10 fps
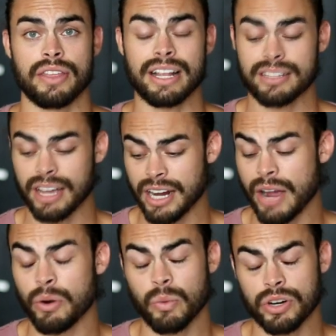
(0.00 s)
that's kind of
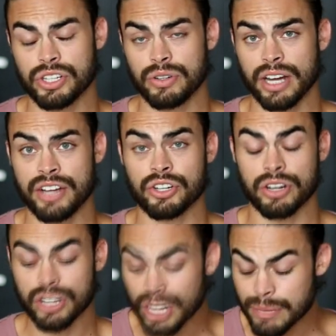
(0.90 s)
how it works, you guys.
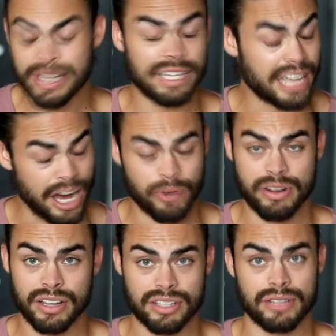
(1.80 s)
You're going to be
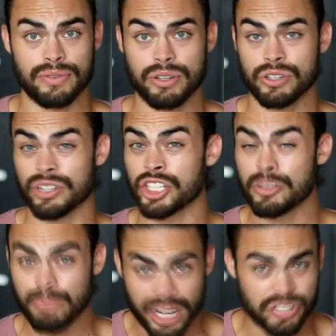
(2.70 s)
encountering this in the future,
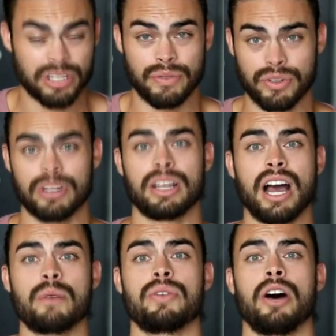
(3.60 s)
especially if you're a
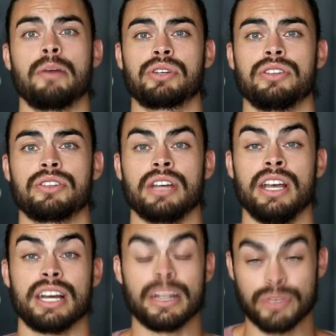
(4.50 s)
guy with options.
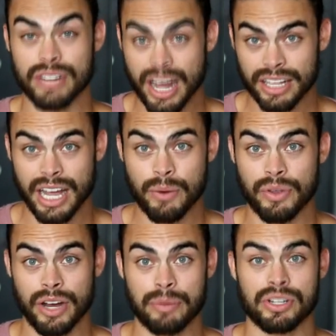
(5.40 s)
And if you're not a guy
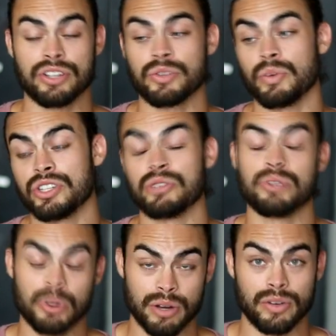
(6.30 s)
with options, once you
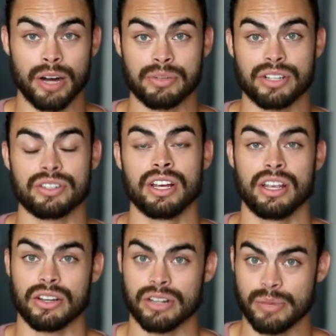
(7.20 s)
do have options,
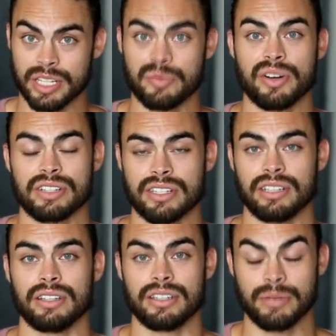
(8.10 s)
you're going to
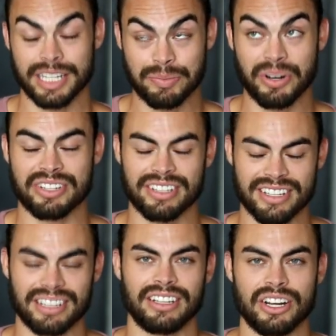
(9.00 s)
be experiencing
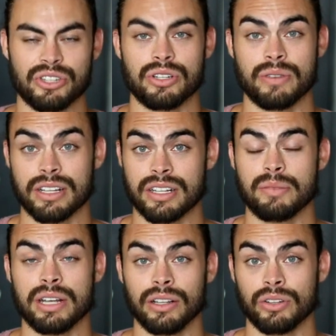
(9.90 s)
this a lot too. And it's going
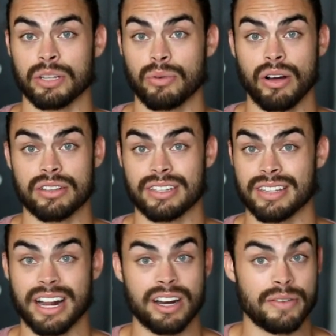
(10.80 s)
to be a learning learning process
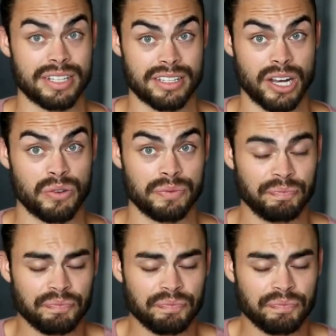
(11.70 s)
that in of itself.